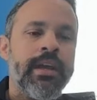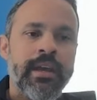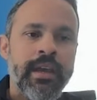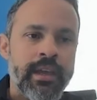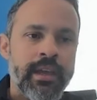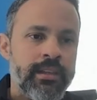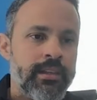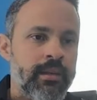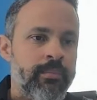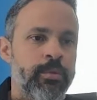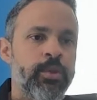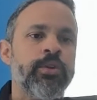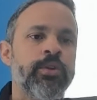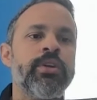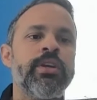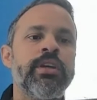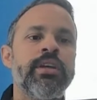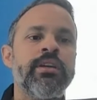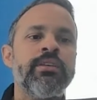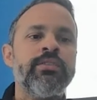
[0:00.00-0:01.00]
And again, the
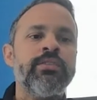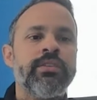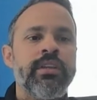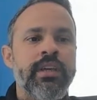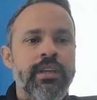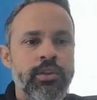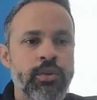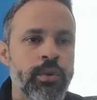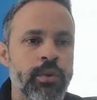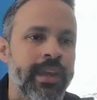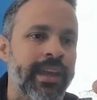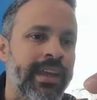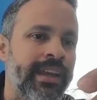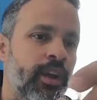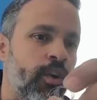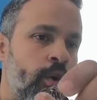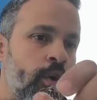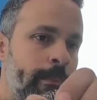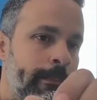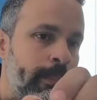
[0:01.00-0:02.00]
beauty is that you
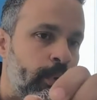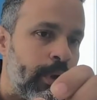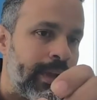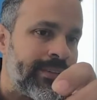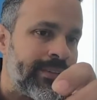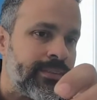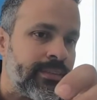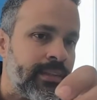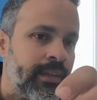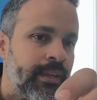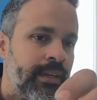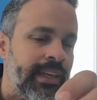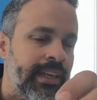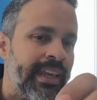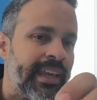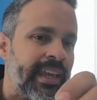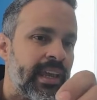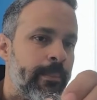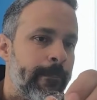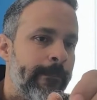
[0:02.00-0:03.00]
can compress it.
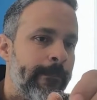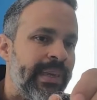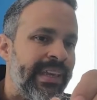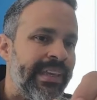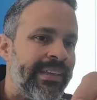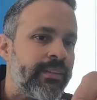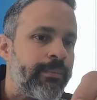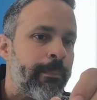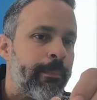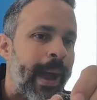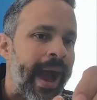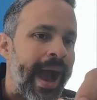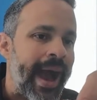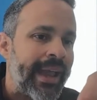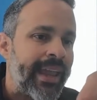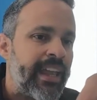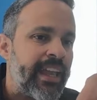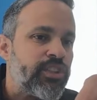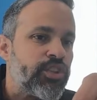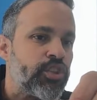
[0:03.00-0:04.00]
It can be
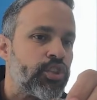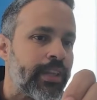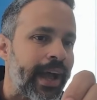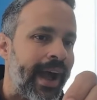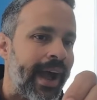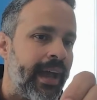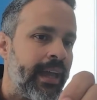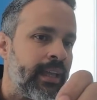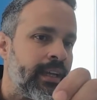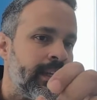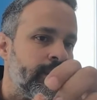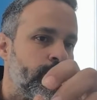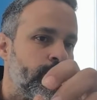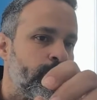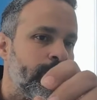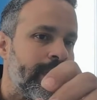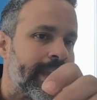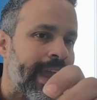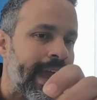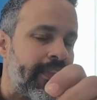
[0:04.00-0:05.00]
packaged tight
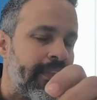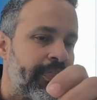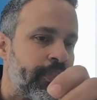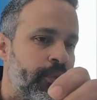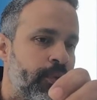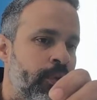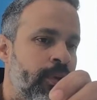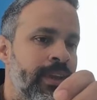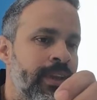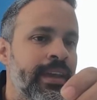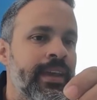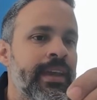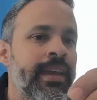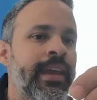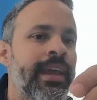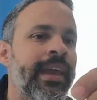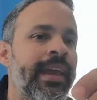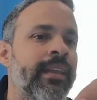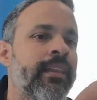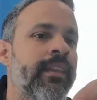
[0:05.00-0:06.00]
into the catheter.
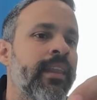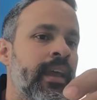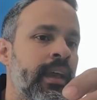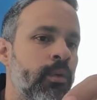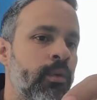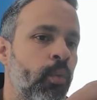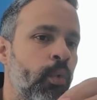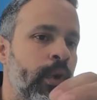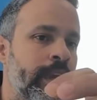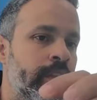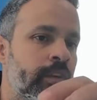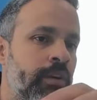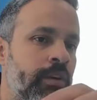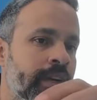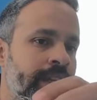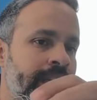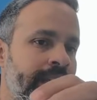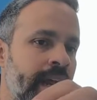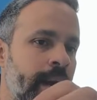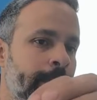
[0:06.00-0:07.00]
And then we
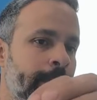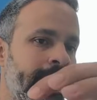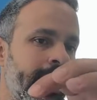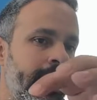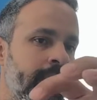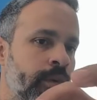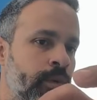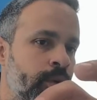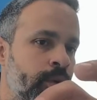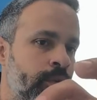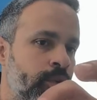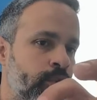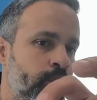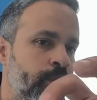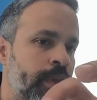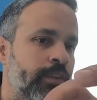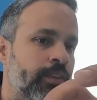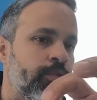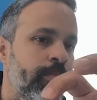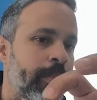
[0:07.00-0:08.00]
don't need a balloon
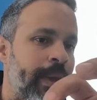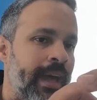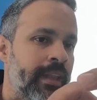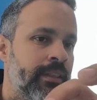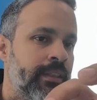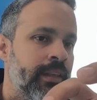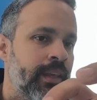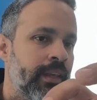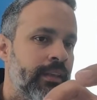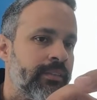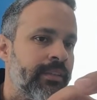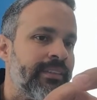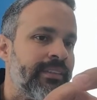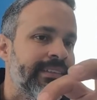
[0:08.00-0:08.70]
to expand this.